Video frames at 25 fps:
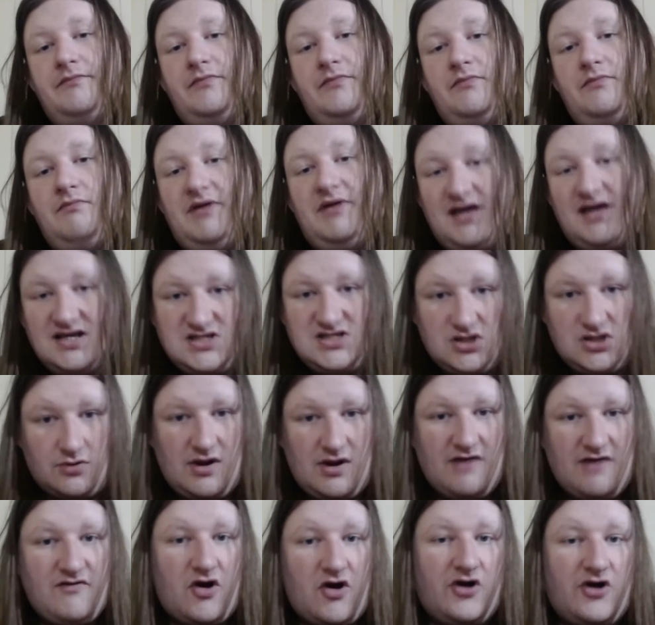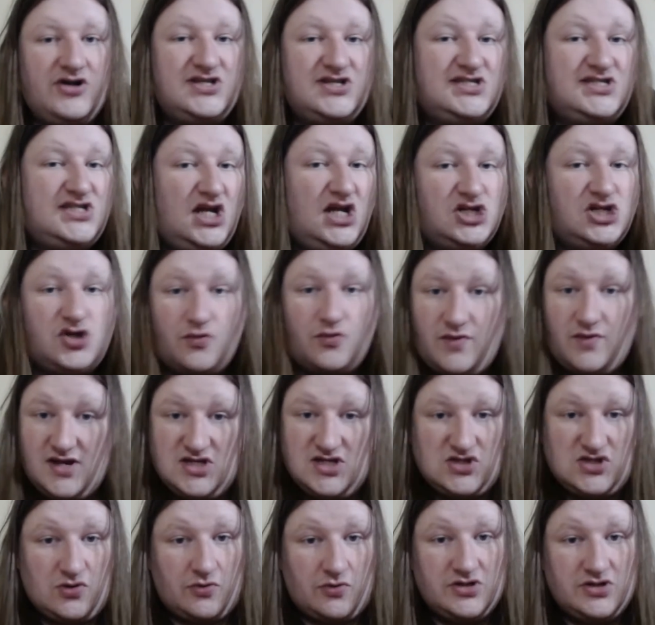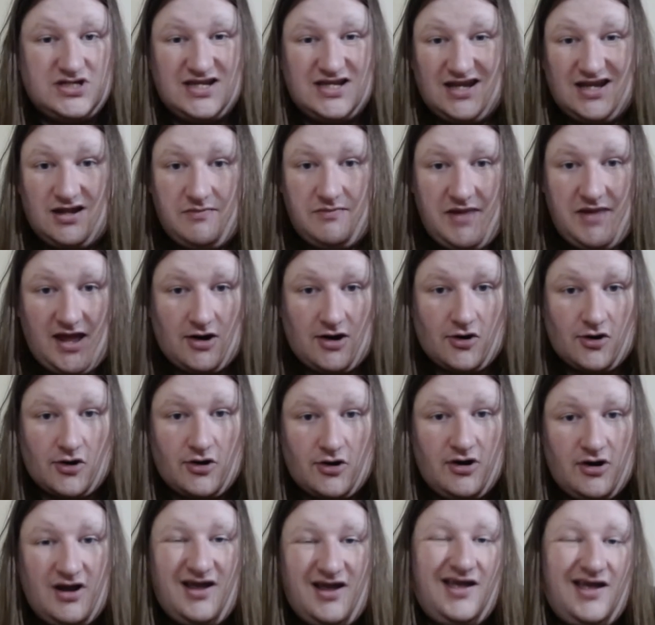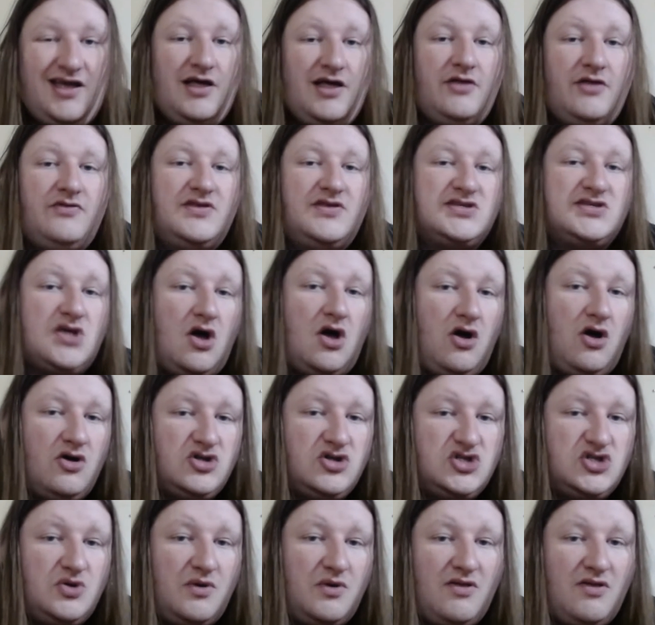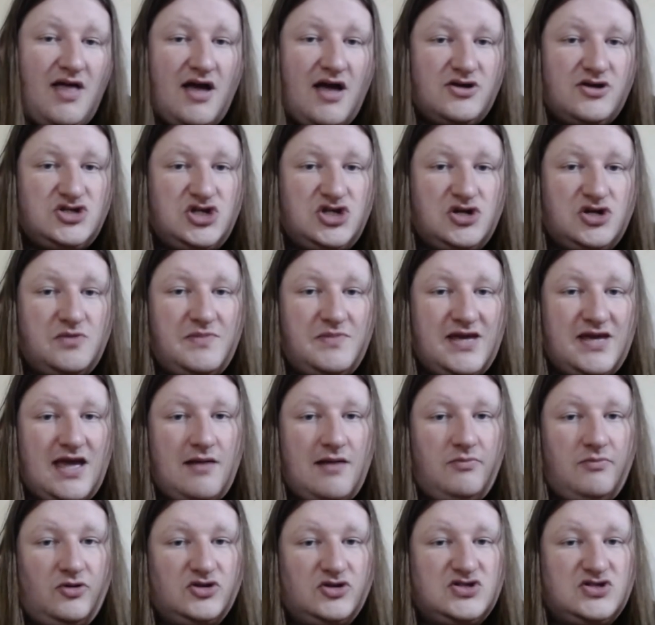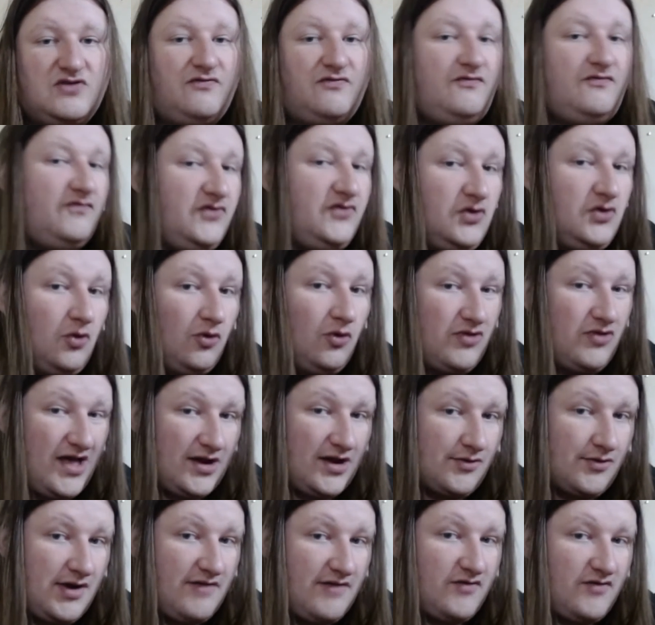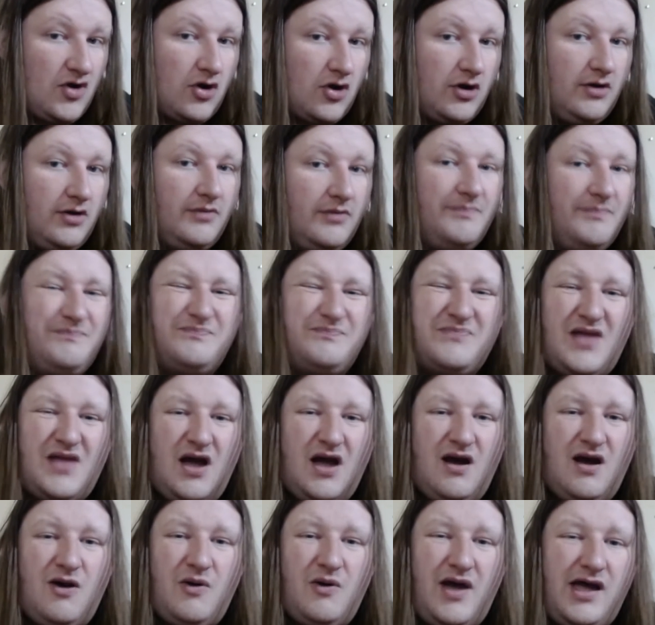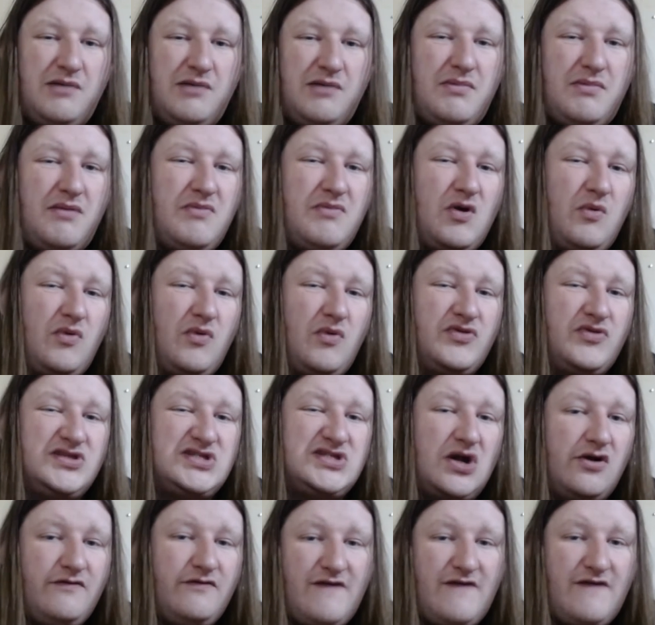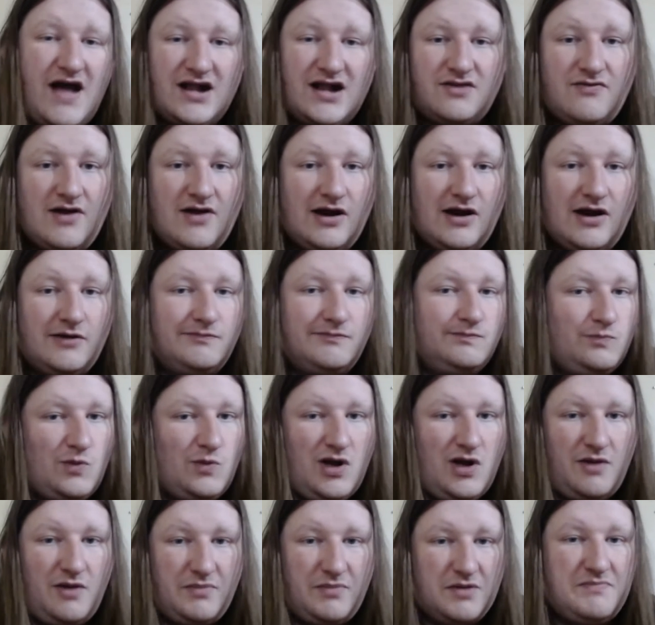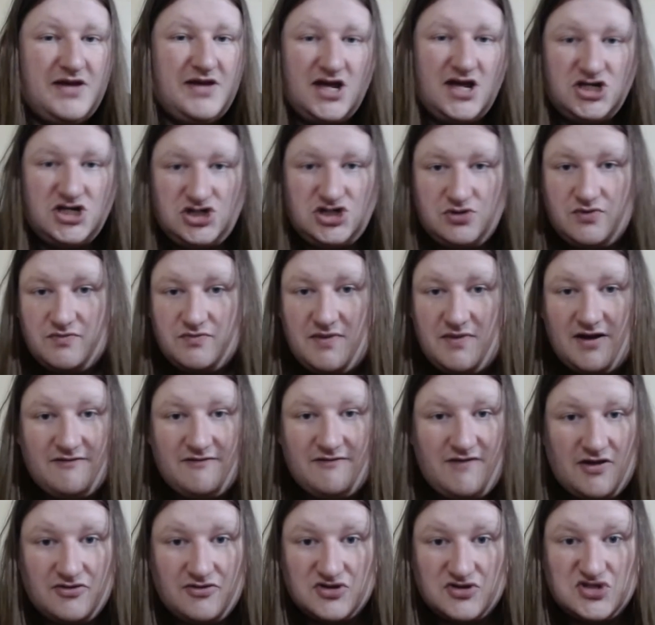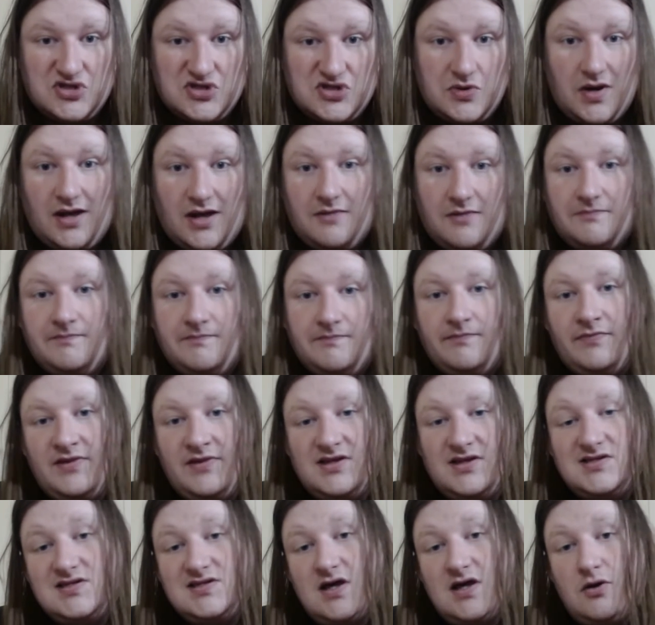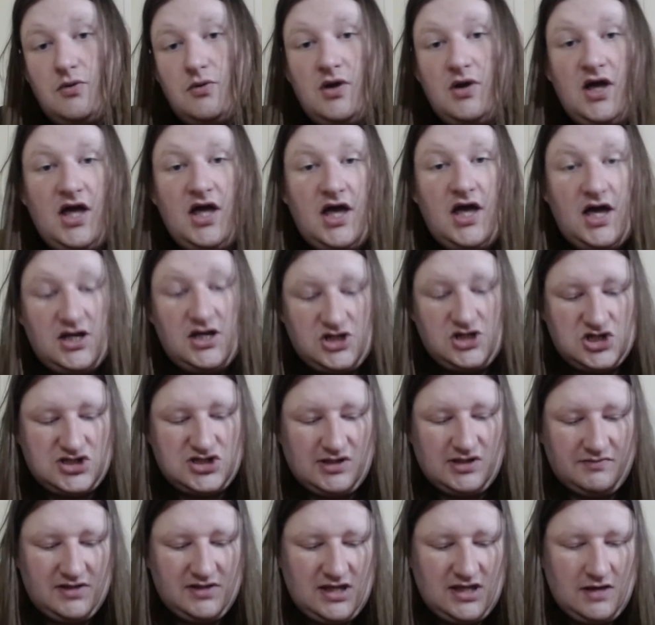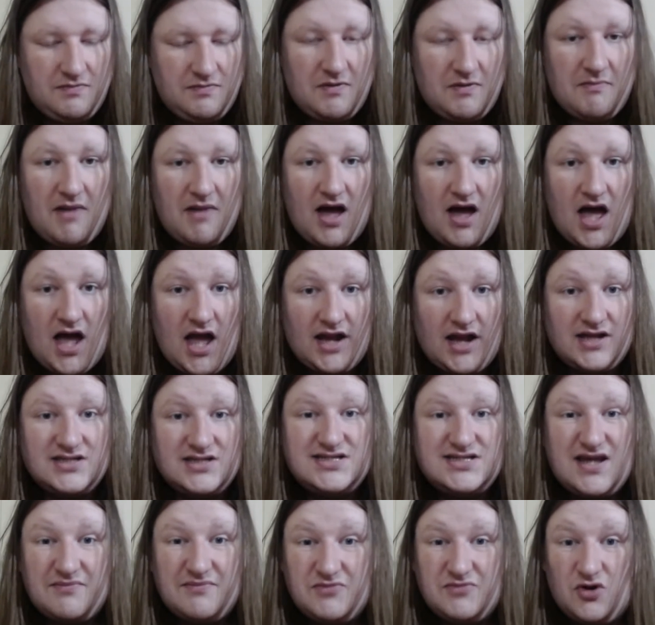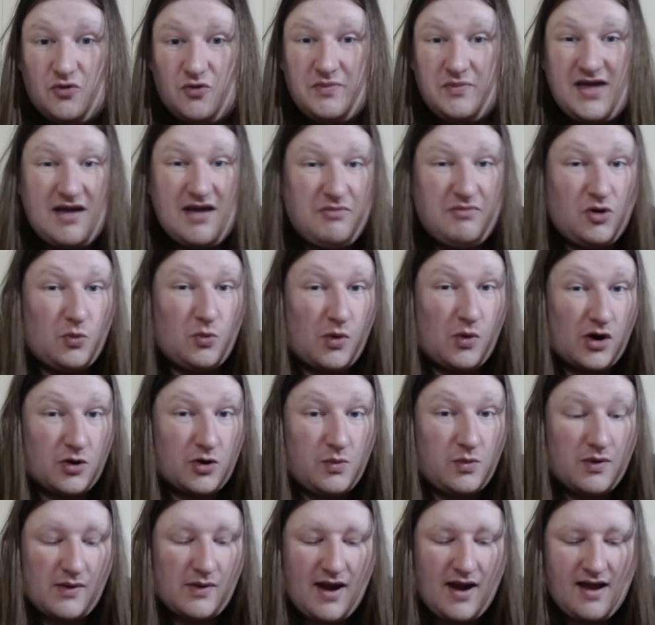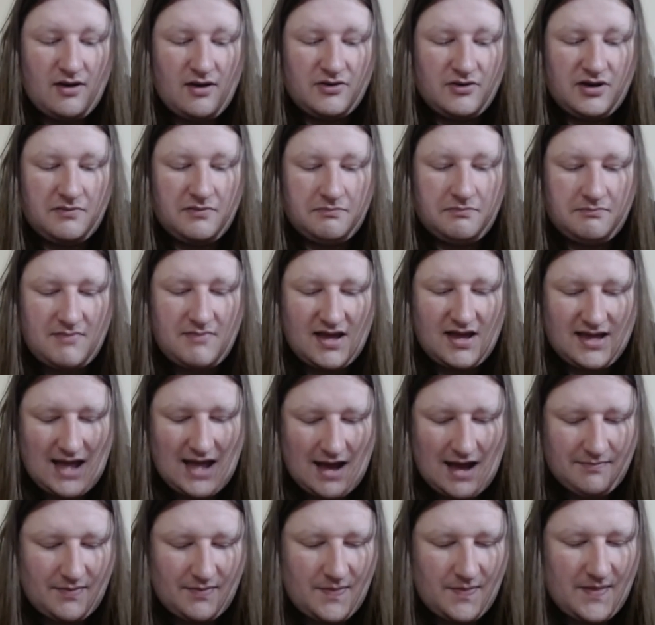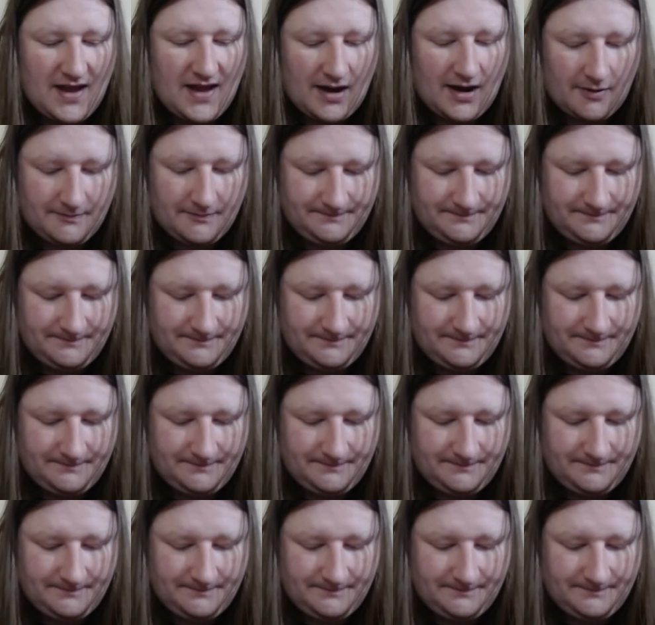because the graveyard is such a resource in Commander, this also allows you to be able to fuel that graveyard. Oh, hey, maybe I want this artifact there. Well, I'm going to pitch it with my Faithless Looting. So, just something to keep in mind, something you'll be able to work around and make happen there.